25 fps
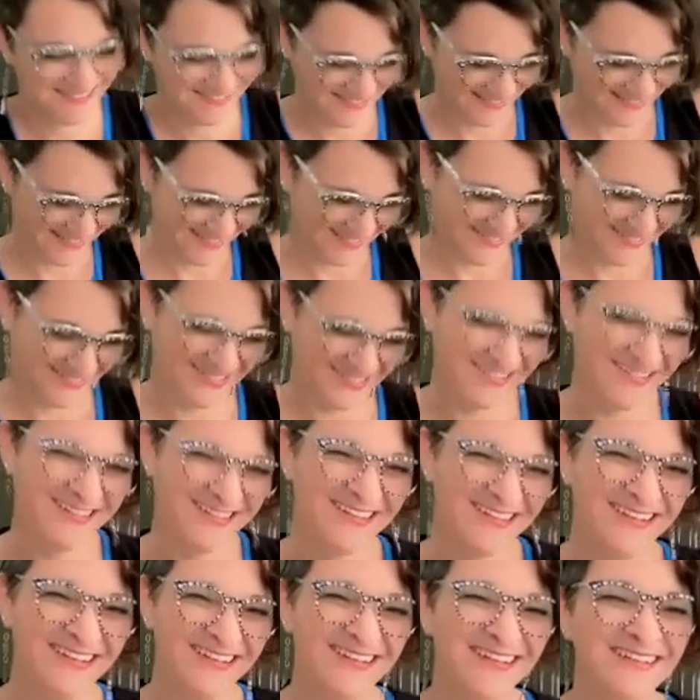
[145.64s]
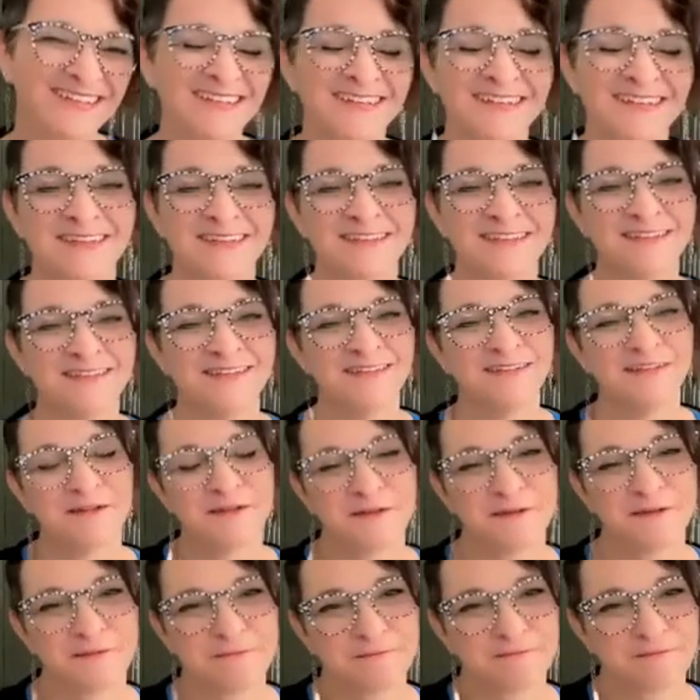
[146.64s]

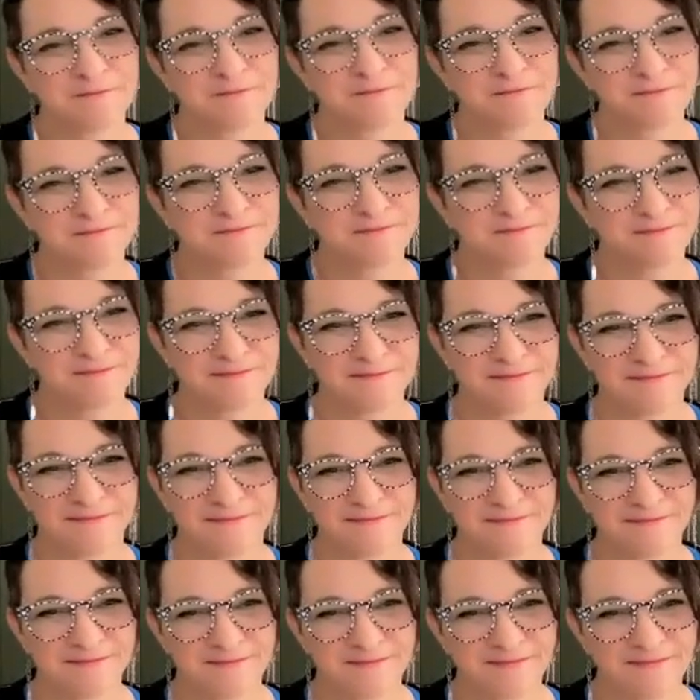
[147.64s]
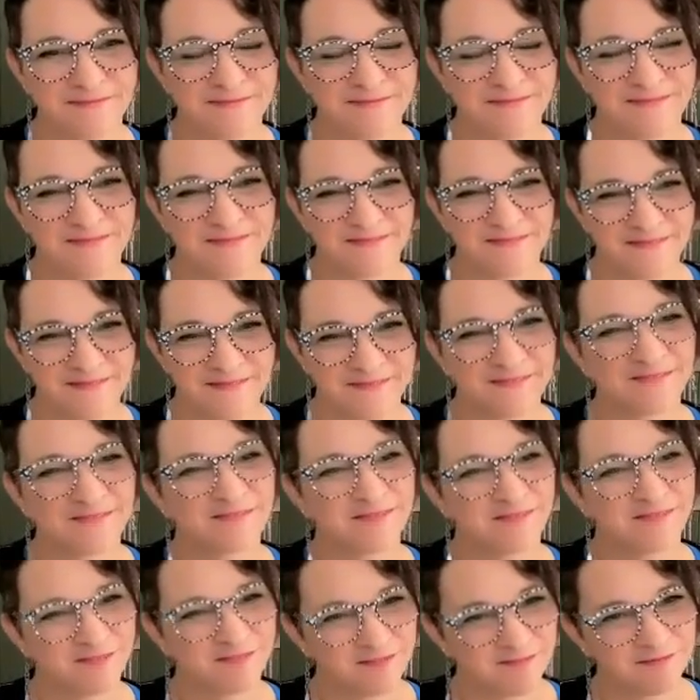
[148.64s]

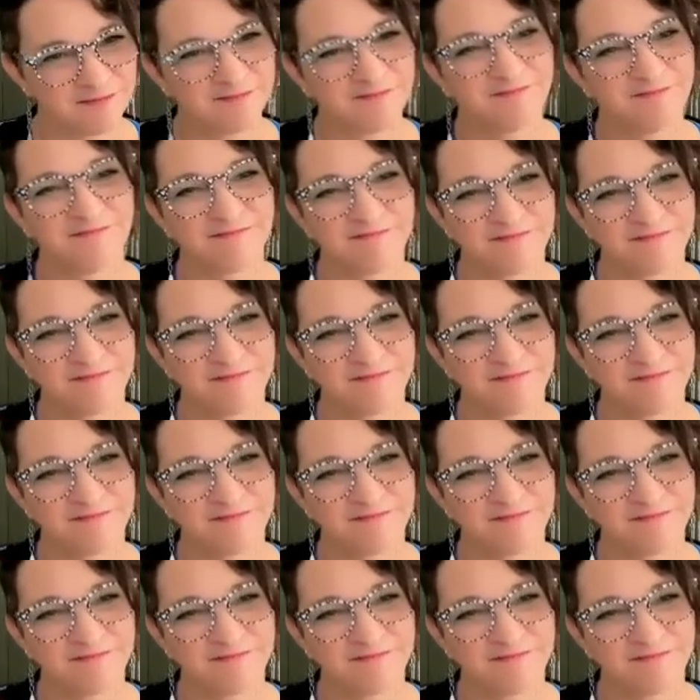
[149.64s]
This person isn't speaking.